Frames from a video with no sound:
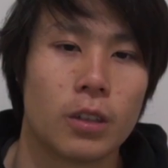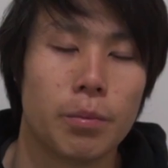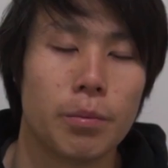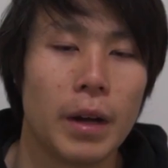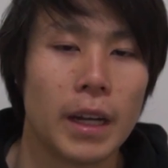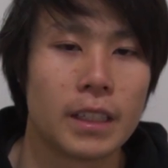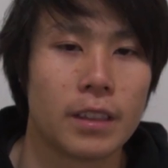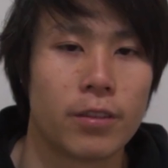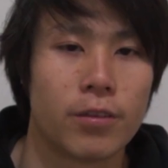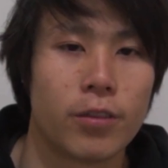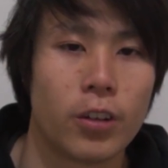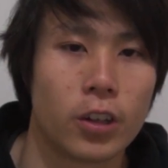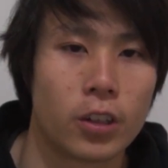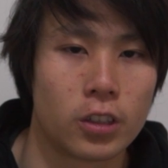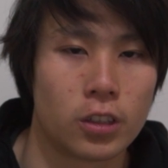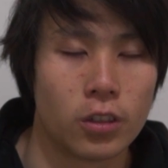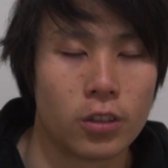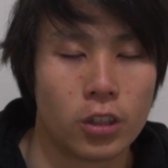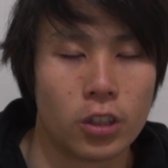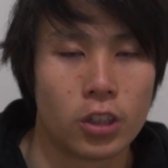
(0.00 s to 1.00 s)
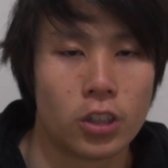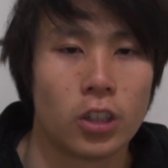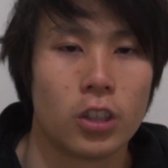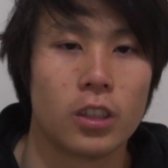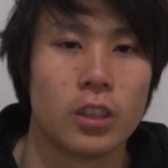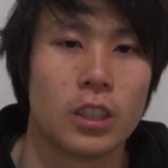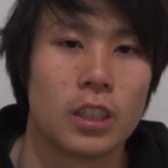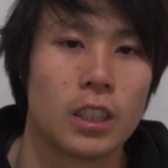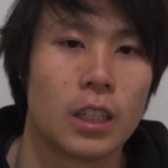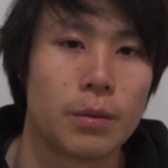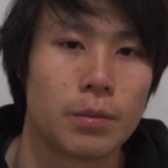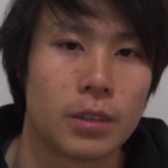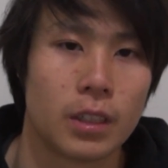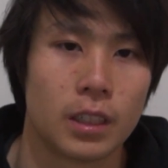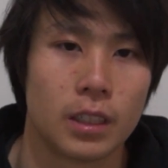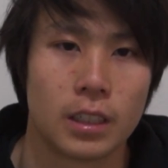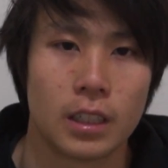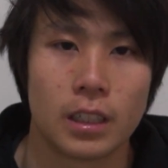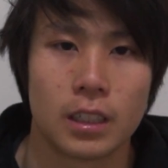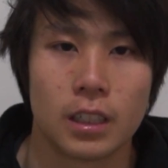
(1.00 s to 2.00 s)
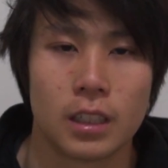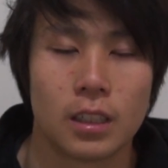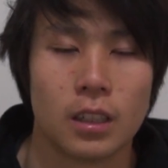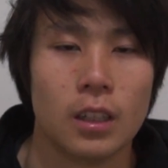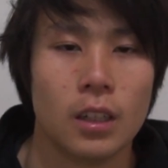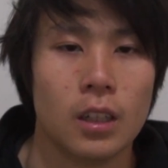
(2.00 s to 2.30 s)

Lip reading: to mainly focus on a certain subject, such as